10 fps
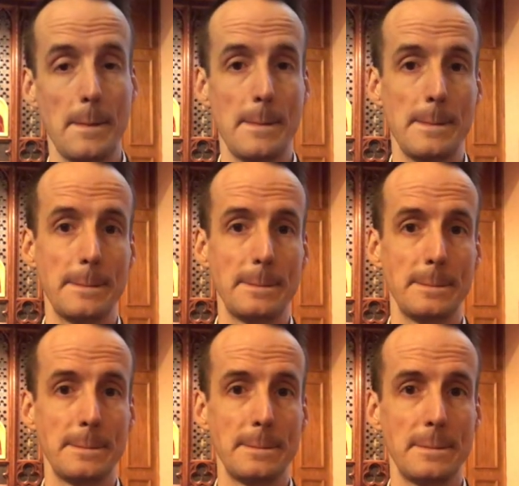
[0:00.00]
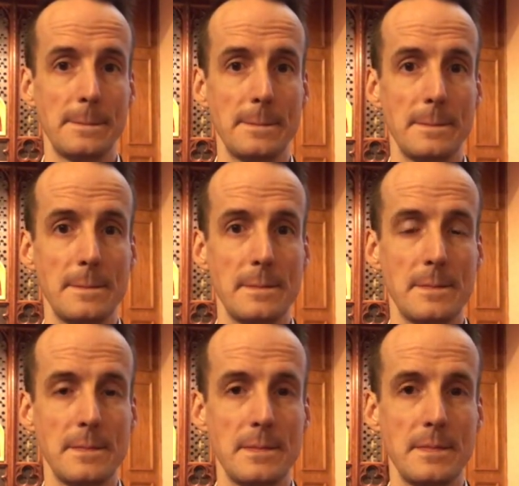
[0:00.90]

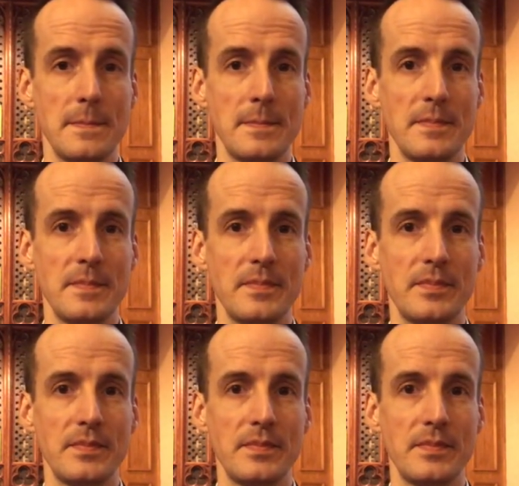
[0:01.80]
Nothing is said.